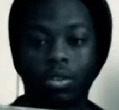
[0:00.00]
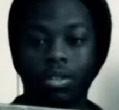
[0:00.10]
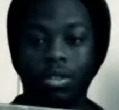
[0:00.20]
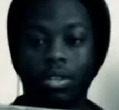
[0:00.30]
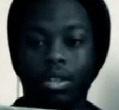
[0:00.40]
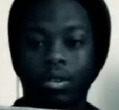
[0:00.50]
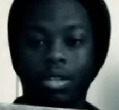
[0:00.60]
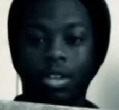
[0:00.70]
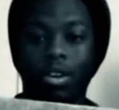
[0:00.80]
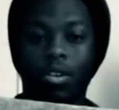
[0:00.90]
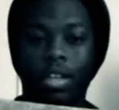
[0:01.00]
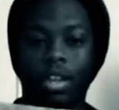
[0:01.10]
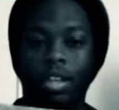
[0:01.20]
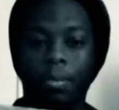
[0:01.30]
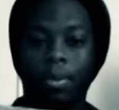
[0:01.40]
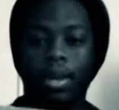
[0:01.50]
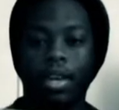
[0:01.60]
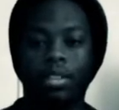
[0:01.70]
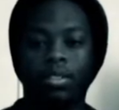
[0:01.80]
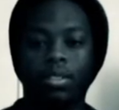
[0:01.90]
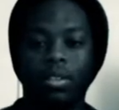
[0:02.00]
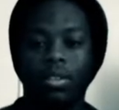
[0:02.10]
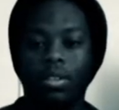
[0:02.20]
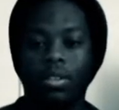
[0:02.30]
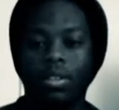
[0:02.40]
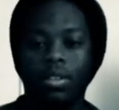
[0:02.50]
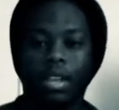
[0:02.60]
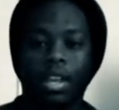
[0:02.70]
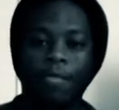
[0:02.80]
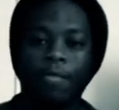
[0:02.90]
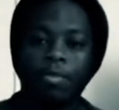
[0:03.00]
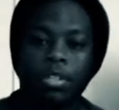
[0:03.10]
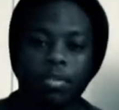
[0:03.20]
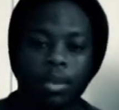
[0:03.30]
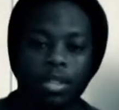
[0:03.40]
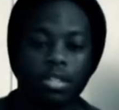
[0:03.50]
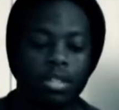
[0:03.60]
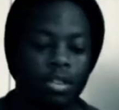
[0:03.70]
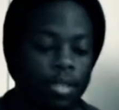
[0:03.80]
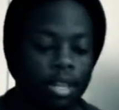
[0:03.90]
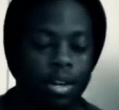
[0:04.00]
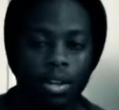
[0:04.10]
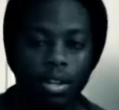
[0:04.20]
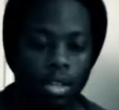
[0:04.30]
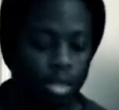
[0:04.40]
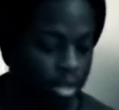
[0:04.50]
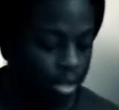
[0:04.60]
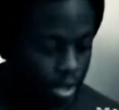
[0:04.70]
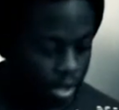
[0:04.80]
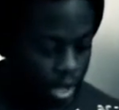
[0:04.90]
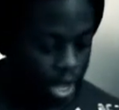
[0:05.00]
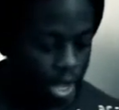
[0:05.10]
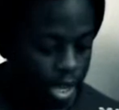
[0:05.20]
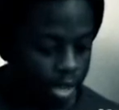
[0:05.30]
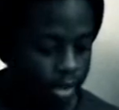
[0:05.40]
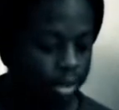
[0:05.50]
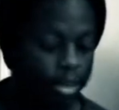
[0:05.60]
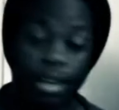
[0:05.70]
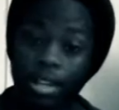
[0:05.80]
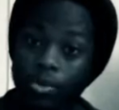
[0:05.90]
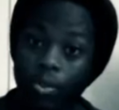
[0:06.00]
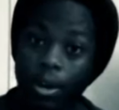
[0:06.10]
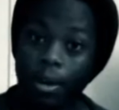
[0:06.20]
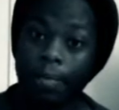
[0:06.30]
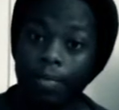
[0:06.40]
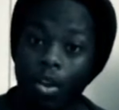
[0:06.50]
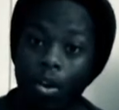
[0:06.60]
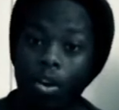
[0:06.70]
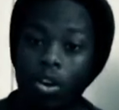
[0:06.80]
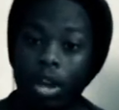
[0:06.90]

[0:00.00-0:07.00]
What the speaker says: to, take all that impact. Like even from the smaller stuff, like an ollie. And guess what? There are